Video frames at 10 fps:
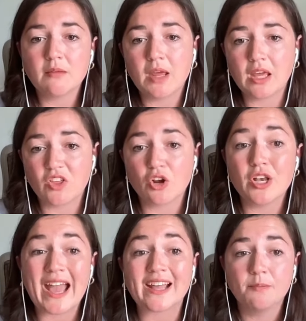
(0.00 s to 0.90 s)
make their
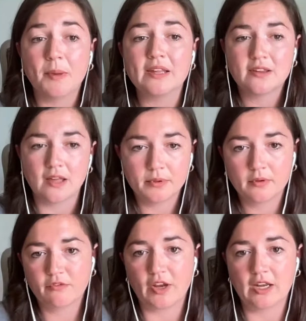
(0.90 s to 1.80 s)
next best step
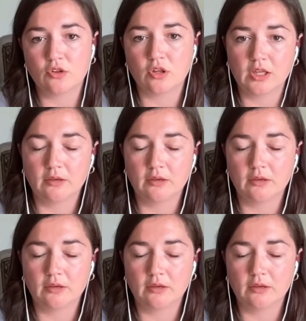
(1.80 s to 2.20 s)
financially.